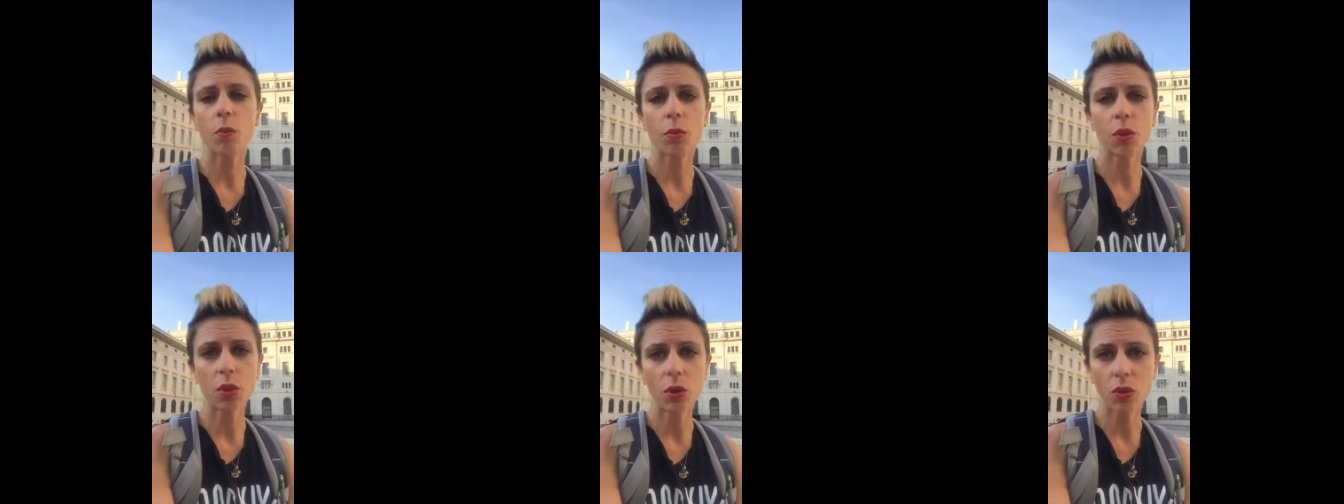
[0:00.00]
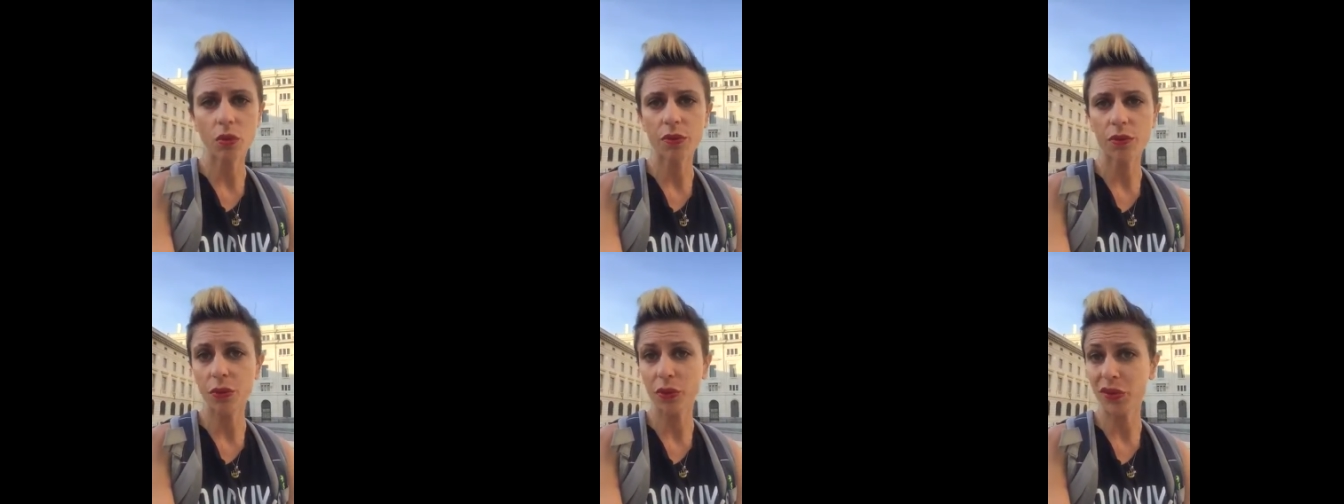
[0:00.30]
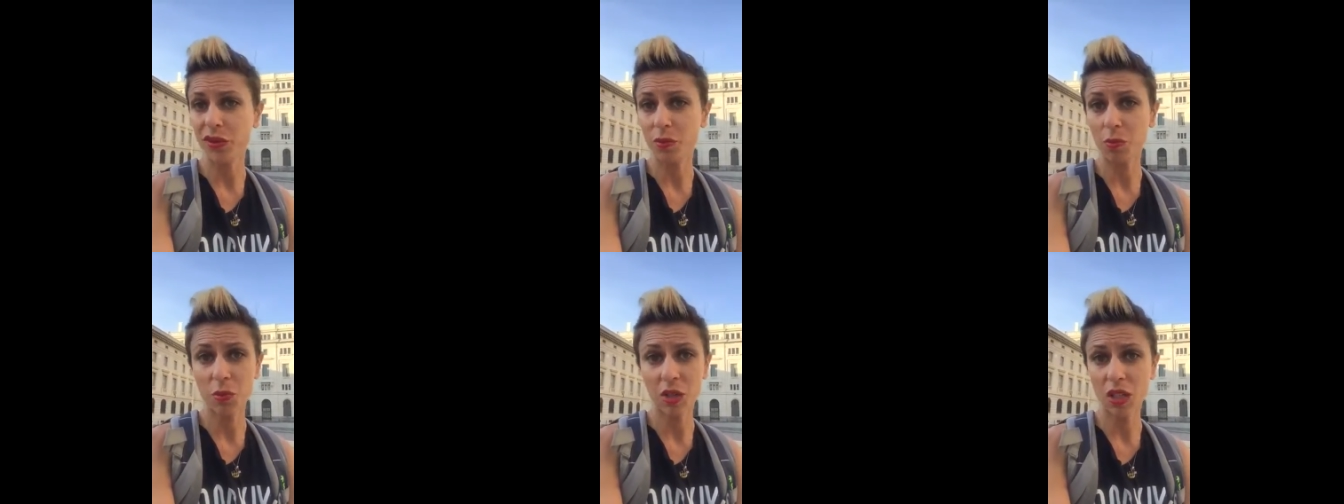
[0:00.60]

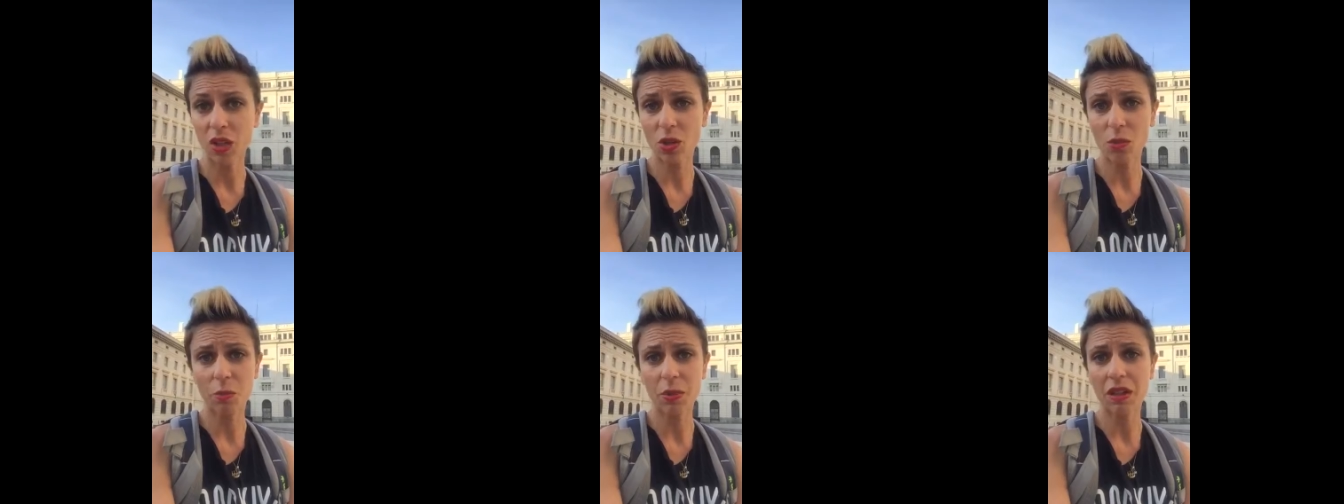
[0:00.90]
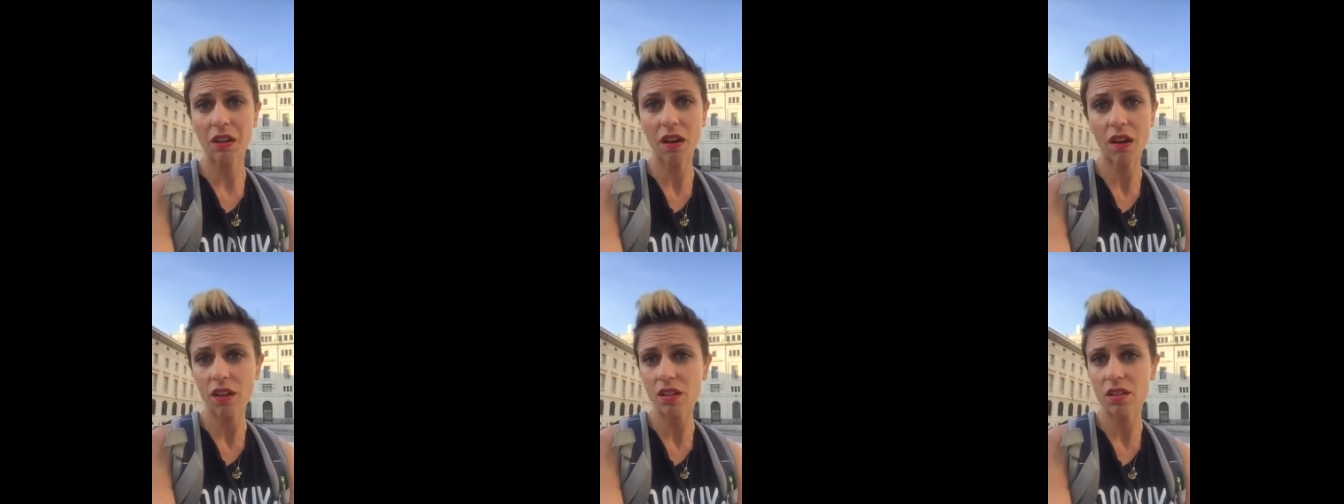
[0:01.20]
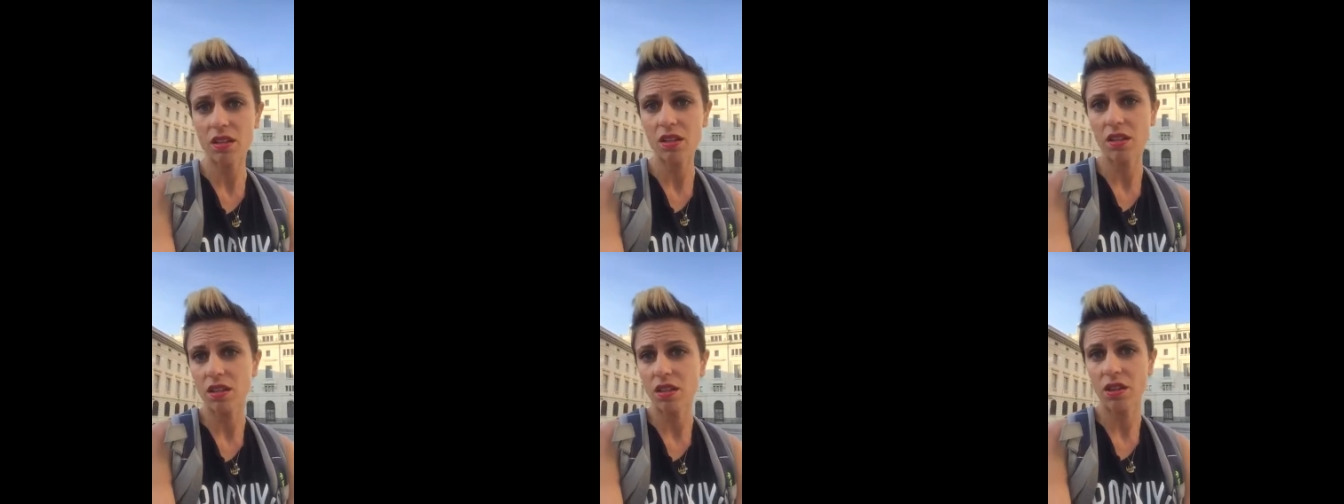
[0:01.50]
beautiful to be here
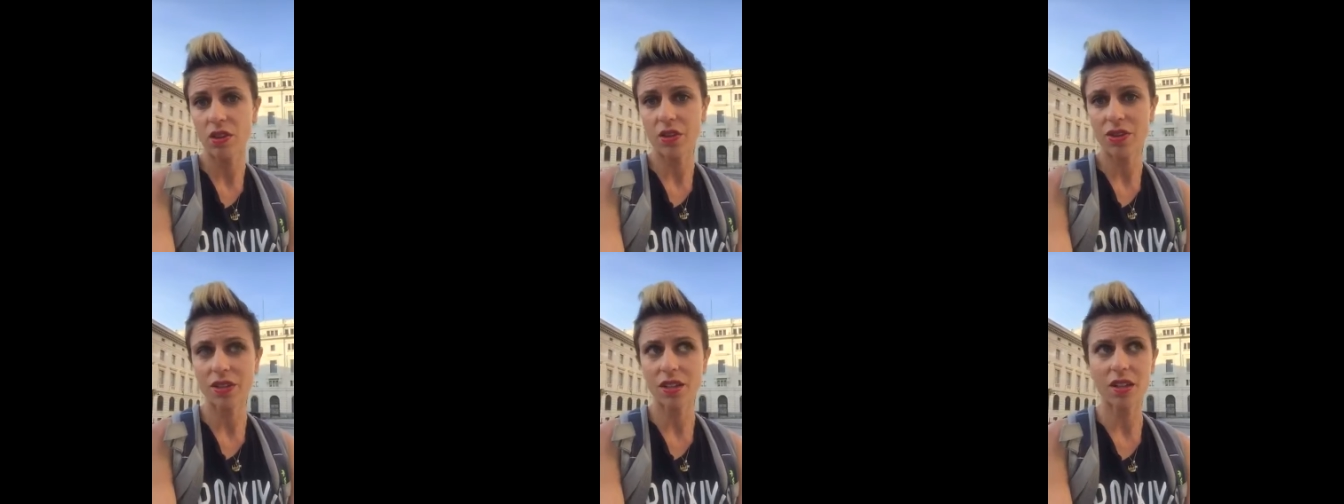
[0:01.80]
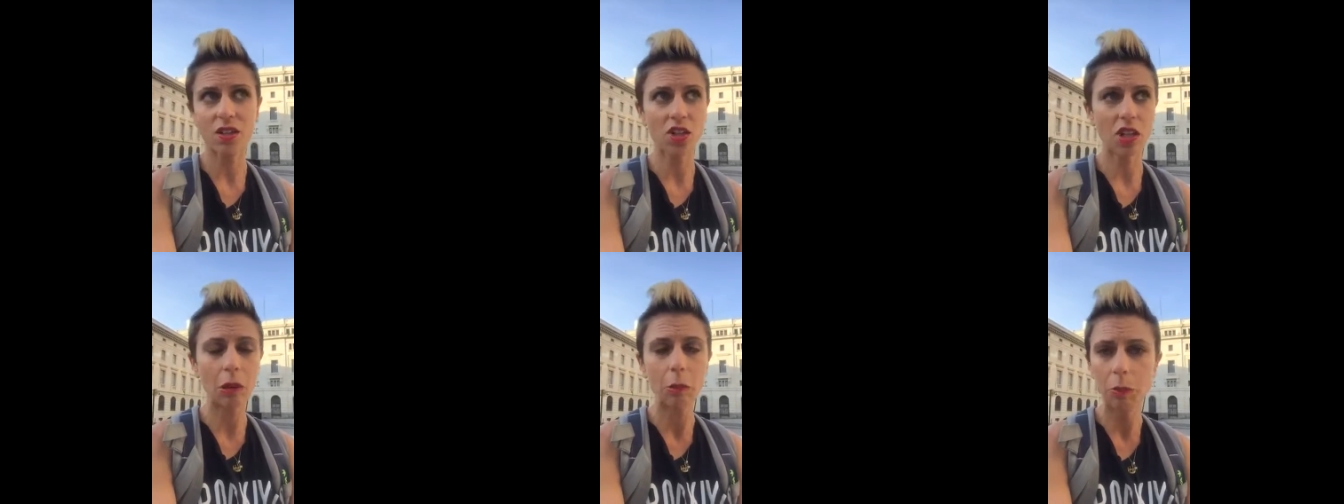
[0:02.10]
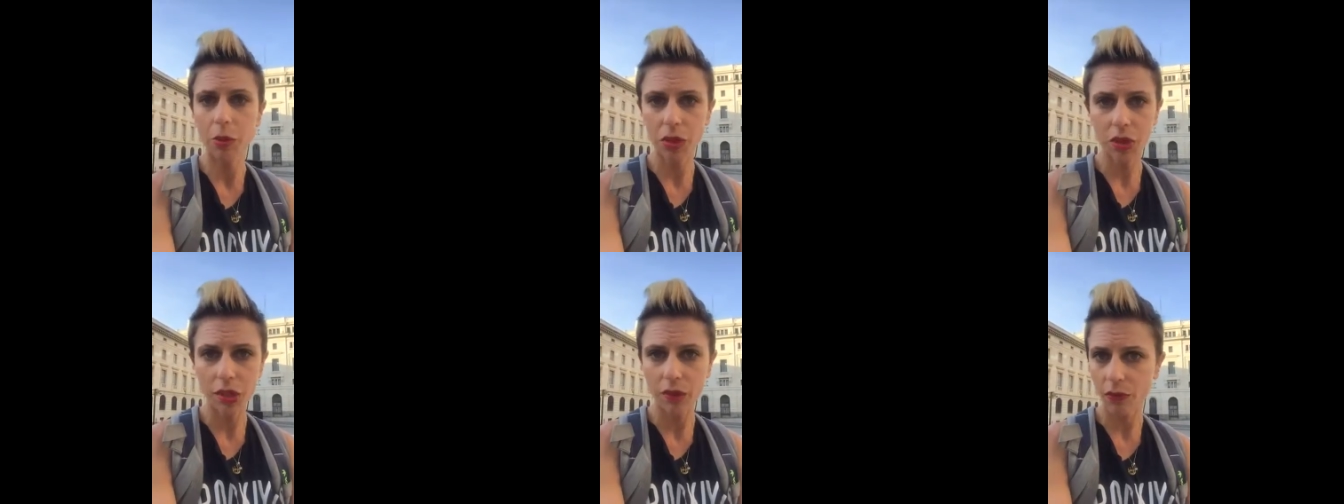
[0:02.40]
because there's such
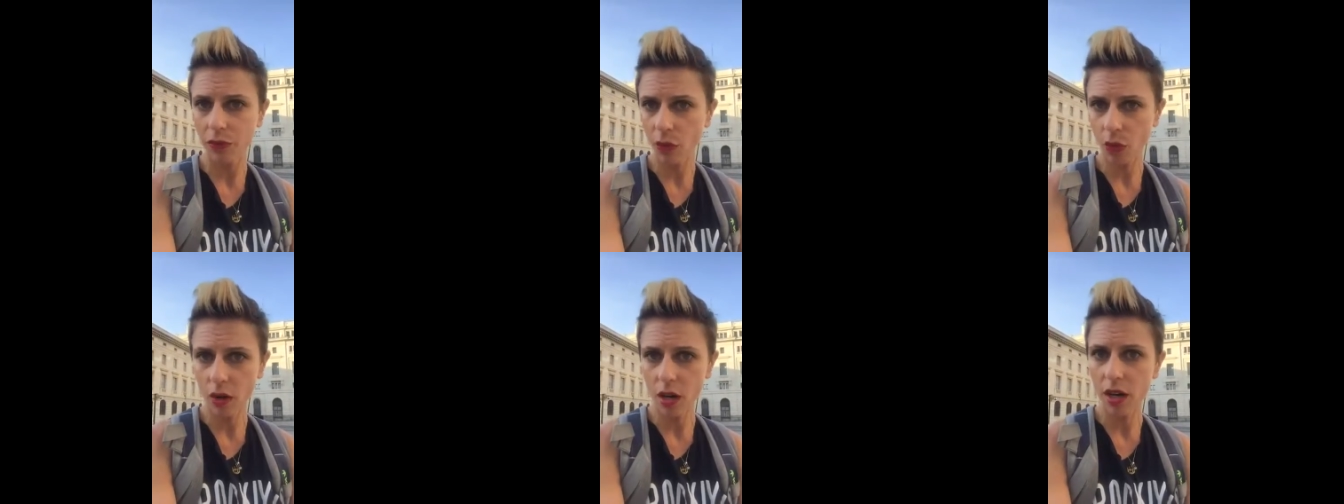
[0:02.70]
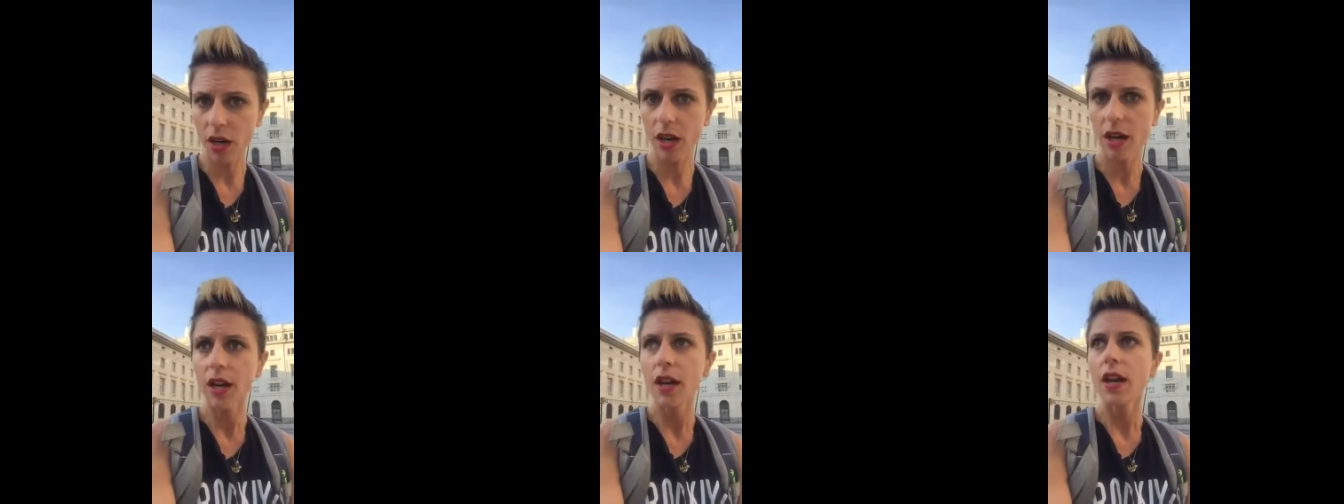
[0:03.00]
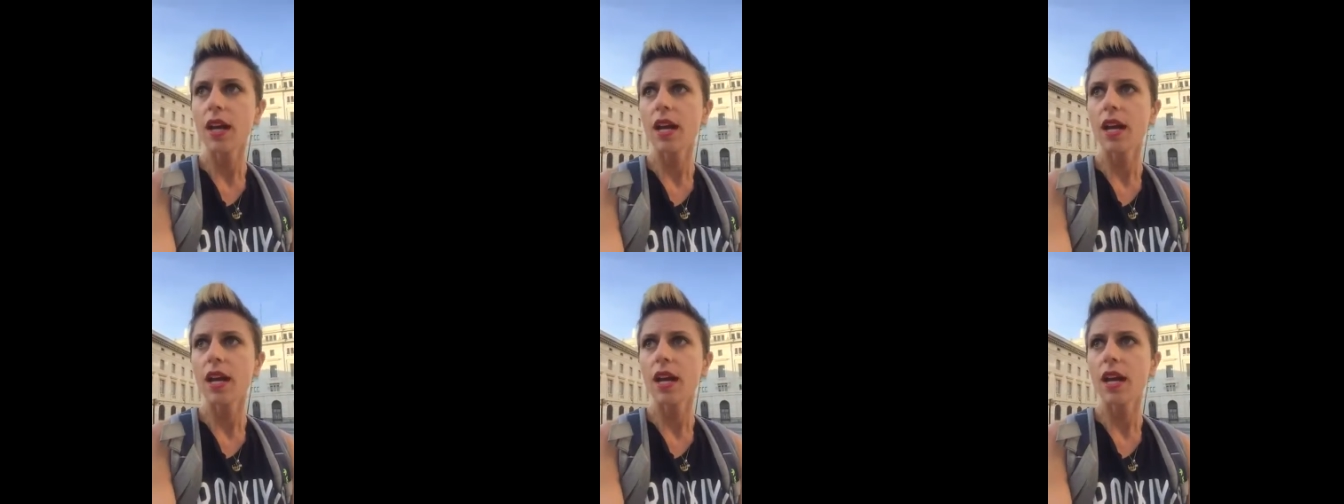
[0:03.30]
empathy for it